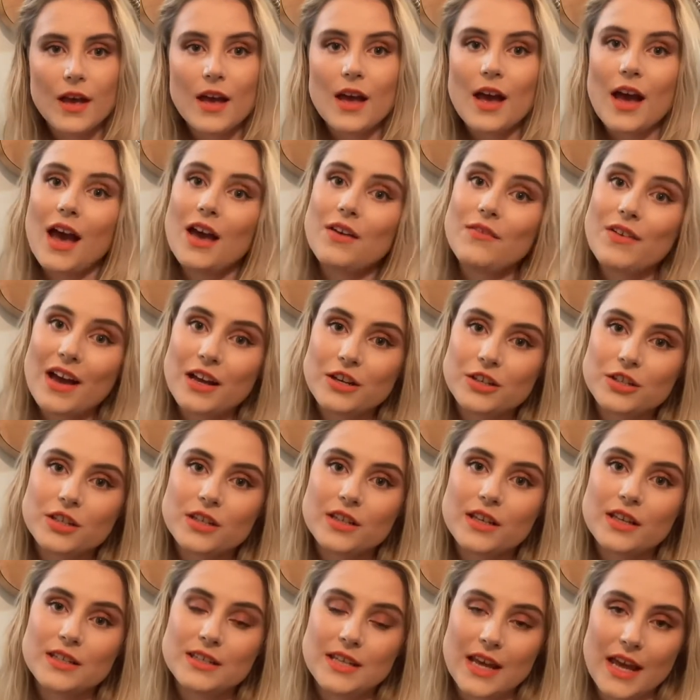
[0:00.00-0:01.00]
I've
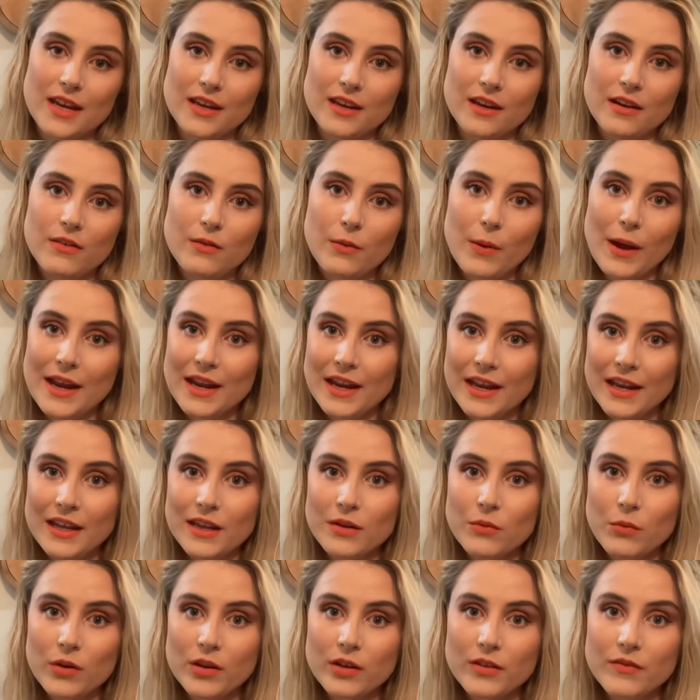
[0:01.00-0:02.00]
actually attended a wedding
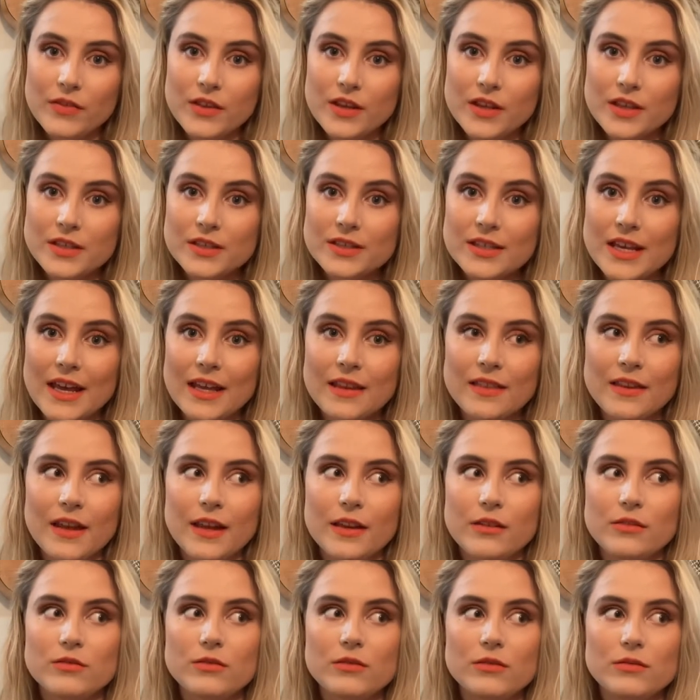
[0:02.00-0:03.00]
in one of these, and
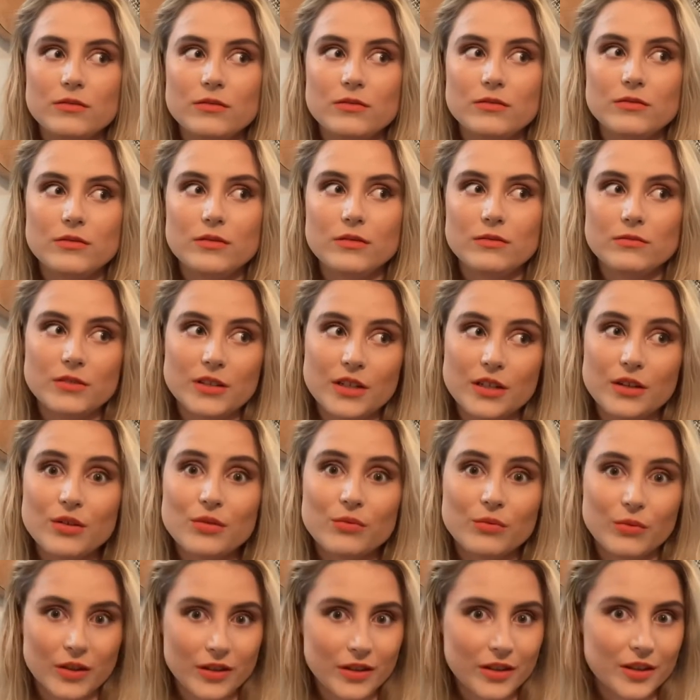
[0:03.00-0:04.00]
they did a
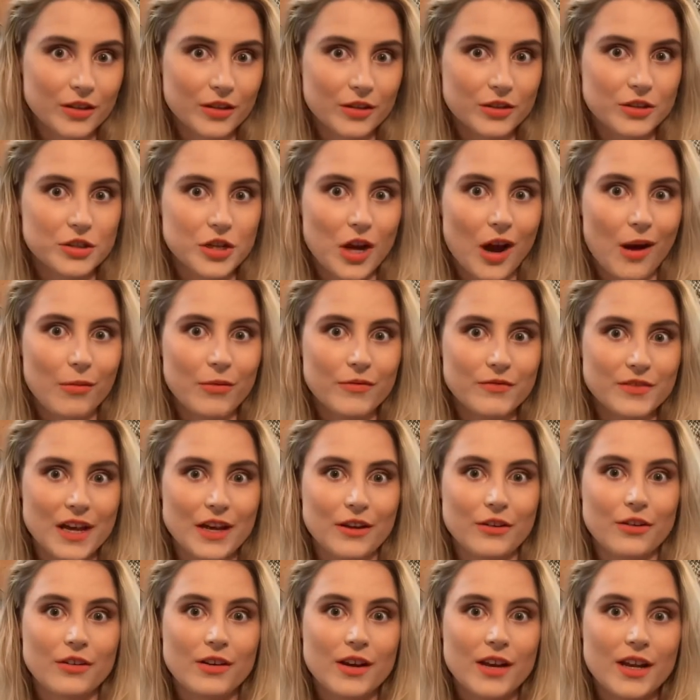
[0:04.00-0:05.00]
really good job of
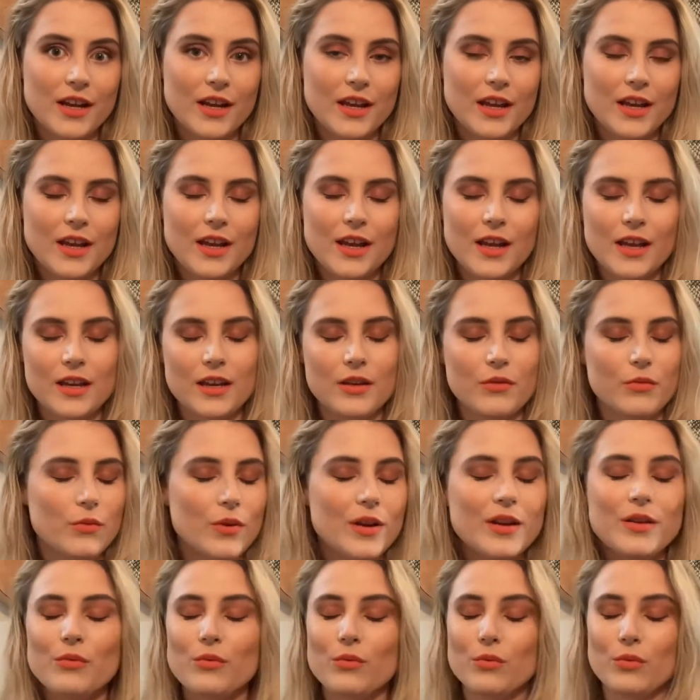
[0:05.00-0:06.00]
decorating it, and it
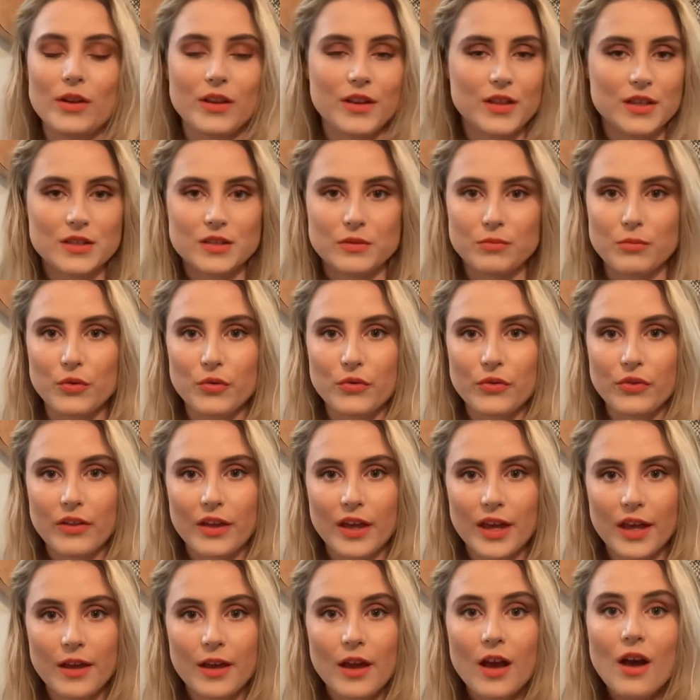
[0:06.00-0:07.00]
went really
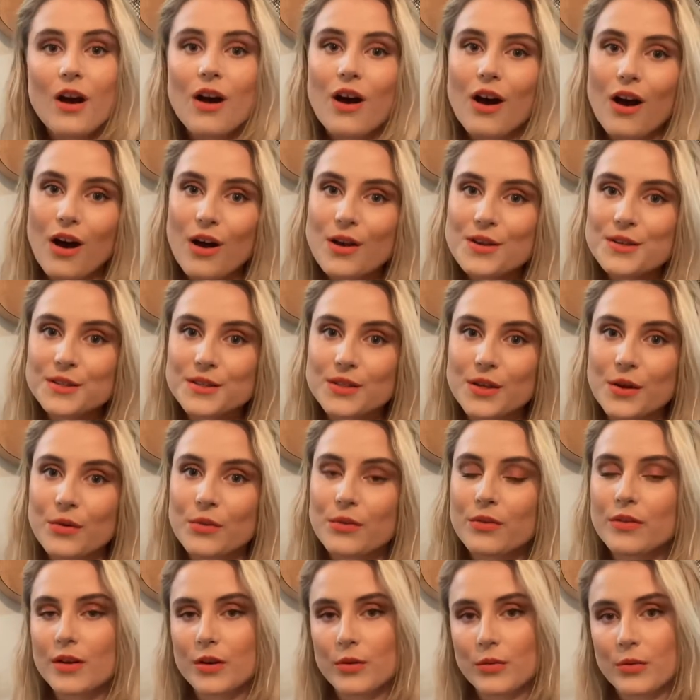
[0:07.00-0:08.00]
smoothly.
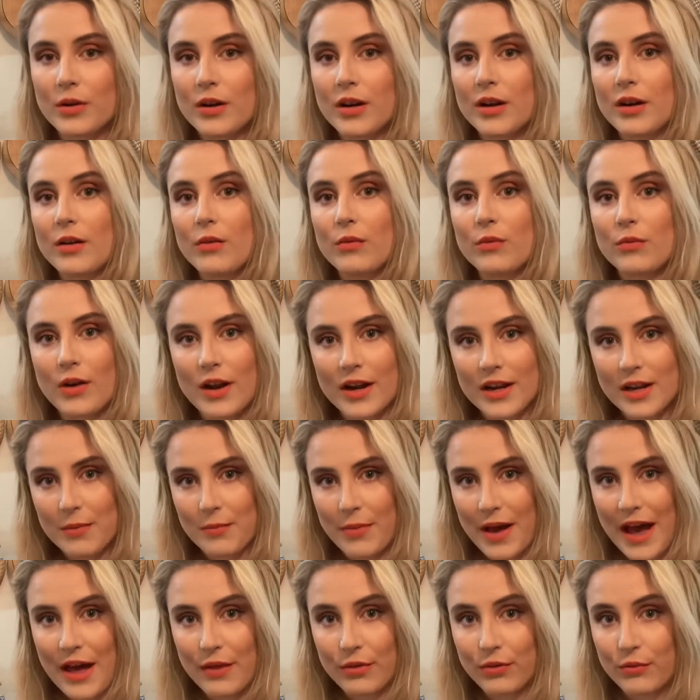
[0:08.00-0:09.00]
Also, there were running
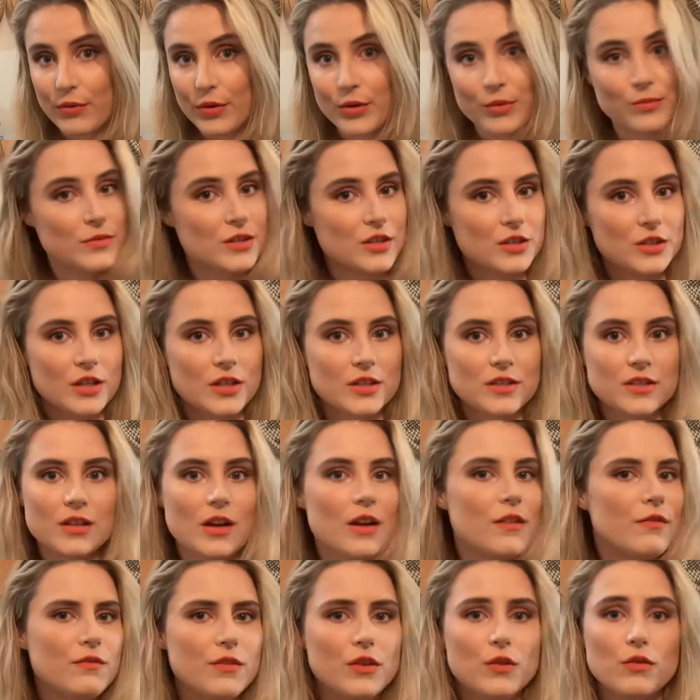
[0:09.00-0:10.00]
bathrooms just
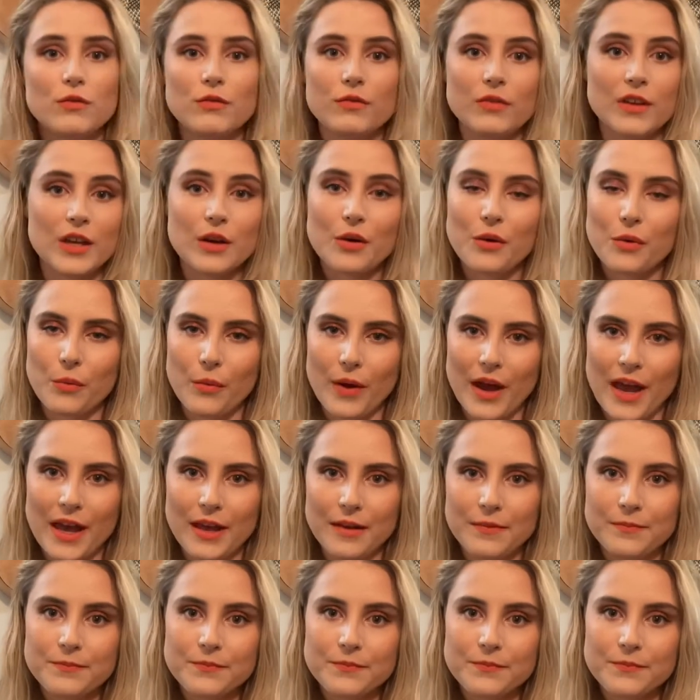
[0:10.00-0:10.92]
a few feet away.